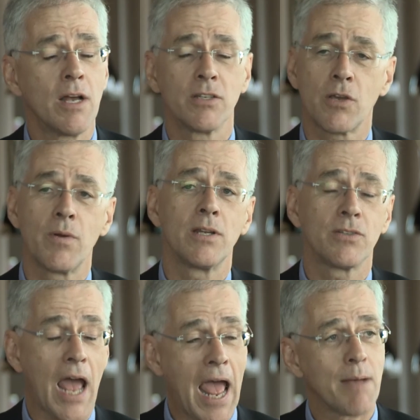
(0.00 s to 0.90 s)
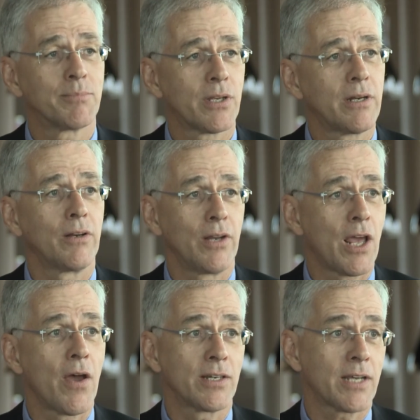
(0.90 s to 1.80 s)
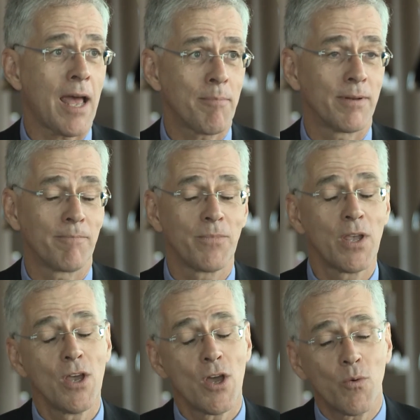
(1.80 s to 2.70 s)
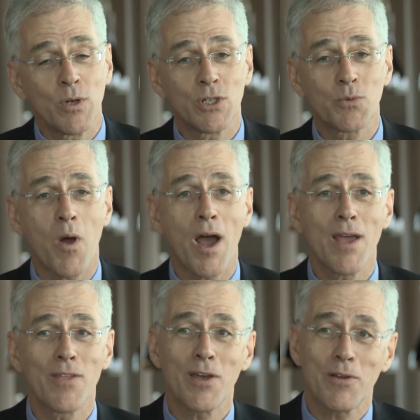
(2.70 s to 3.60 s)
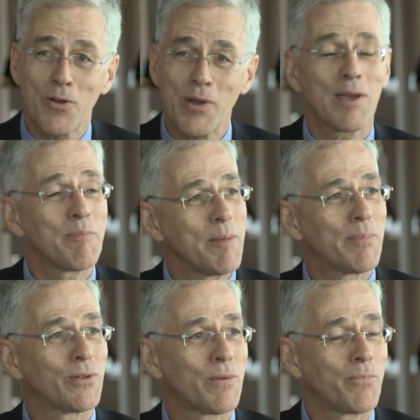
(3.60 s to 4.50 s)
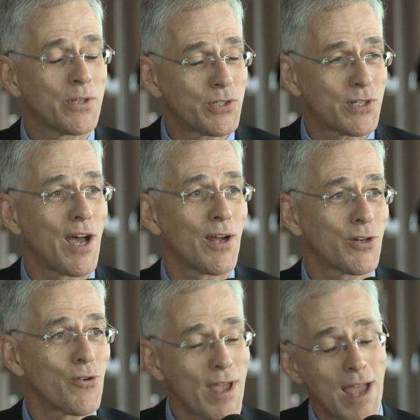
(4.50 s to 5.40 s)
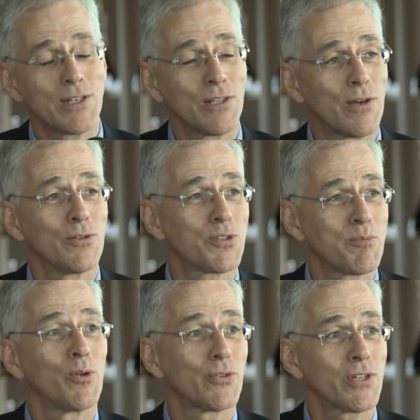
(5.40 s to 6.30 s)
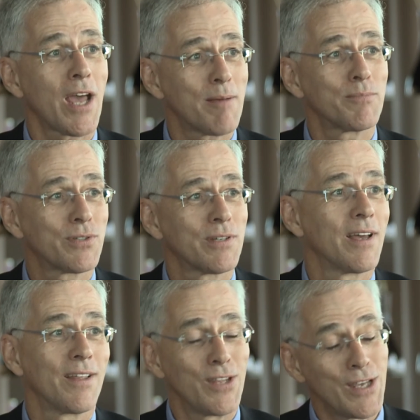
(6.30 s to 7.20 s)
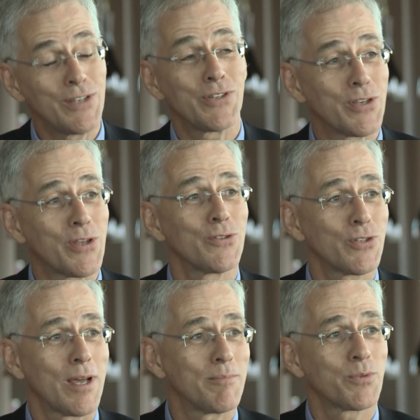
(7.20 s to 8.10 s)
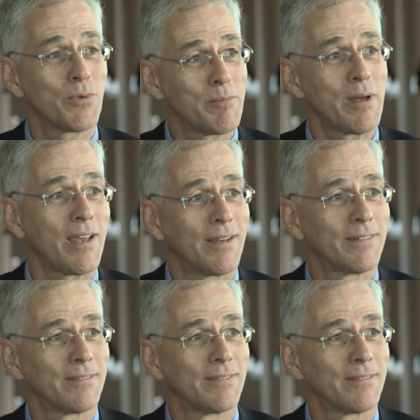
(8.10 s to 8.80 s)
So it is absolutely going to happen, which is why the quicker people start creating those small steps, the easier those steps will be.